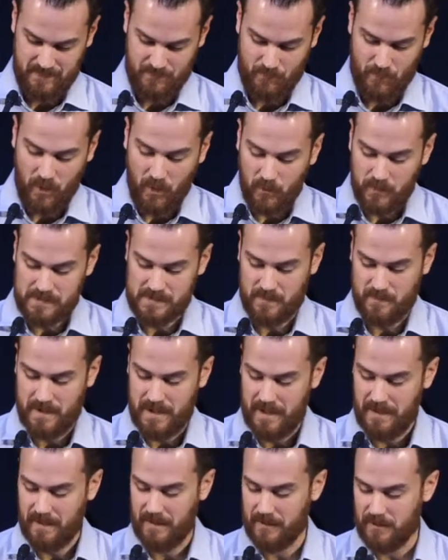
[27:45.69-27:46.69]
Paul was a
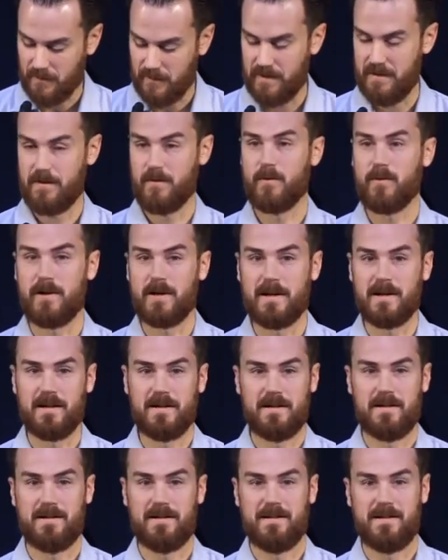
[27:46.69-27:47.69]
man under authority.
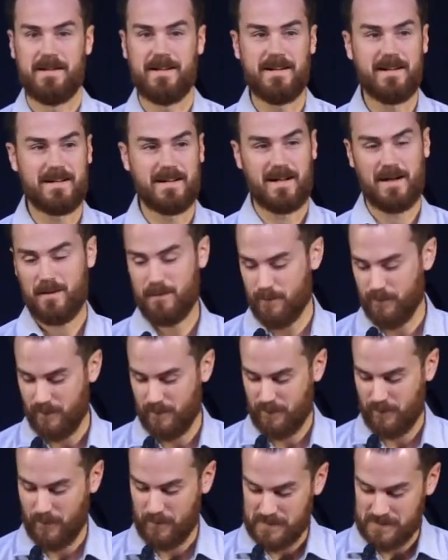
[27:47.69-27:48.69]
He didn't come
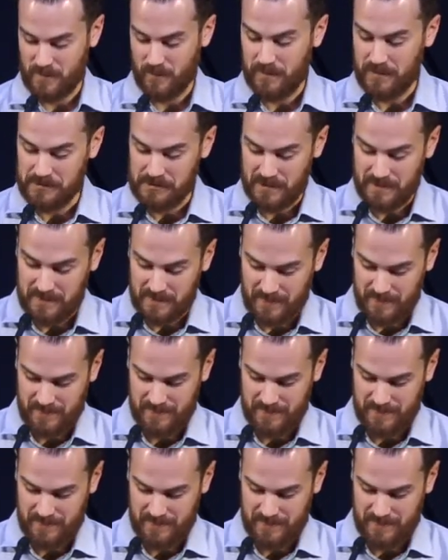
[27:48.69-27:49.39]
from his own agenda,